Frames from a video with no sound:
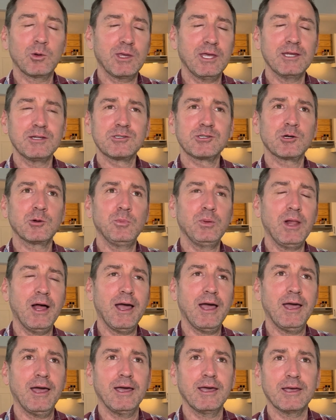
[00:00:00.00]
kids are
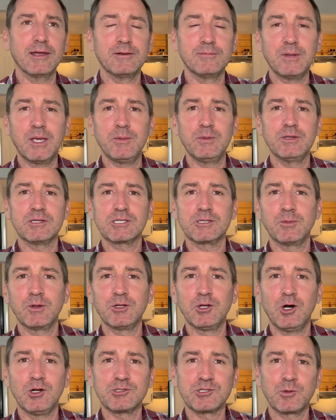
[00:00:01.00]
playing, and maybe some
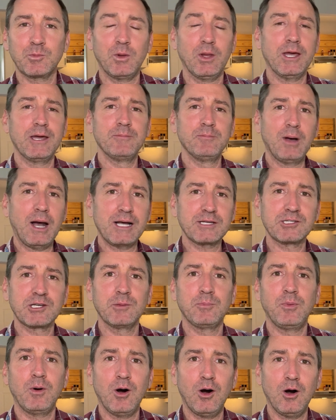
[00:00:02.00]
adults are playing
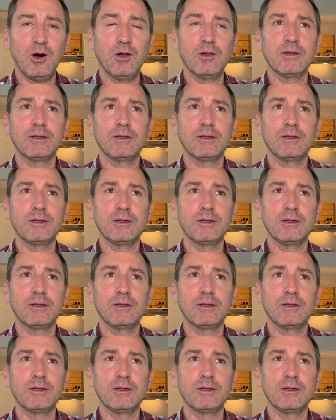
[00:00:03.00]
basketball,